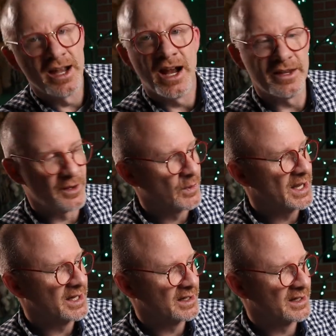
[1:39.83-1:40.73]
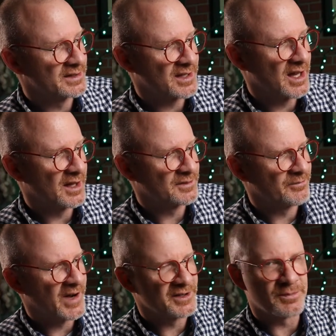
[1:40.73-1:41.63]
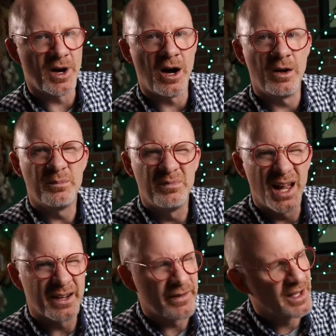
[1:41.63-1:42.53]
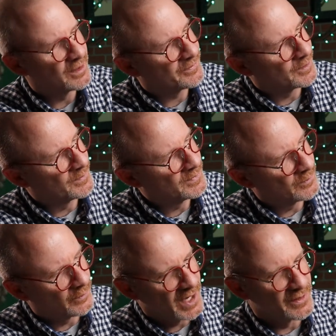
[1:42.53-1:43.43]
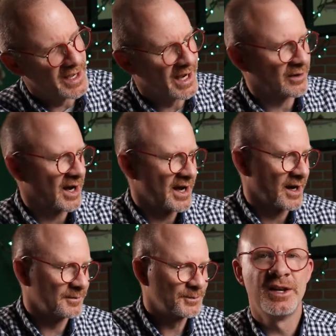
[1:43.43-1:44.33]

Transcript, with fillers: and then the wing is a very small black feather from around the neck right here.